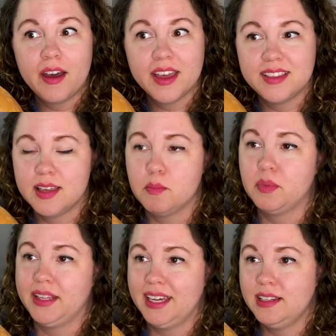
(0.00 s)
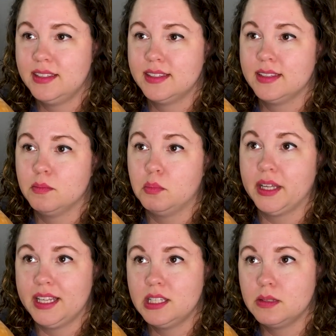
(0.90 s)
is it Blitz?
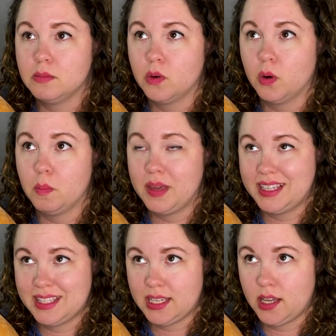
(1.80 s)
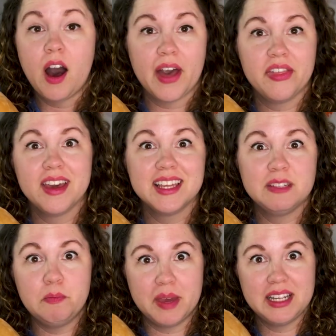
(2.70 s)
Blitz or Bitsy? I think it's
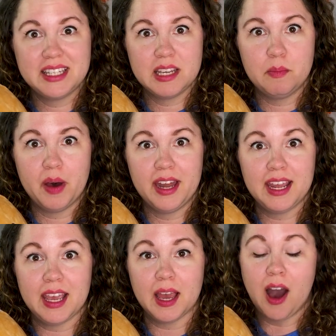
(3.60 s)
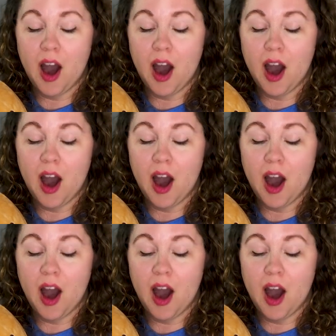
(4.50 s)
Bitsy Bunny.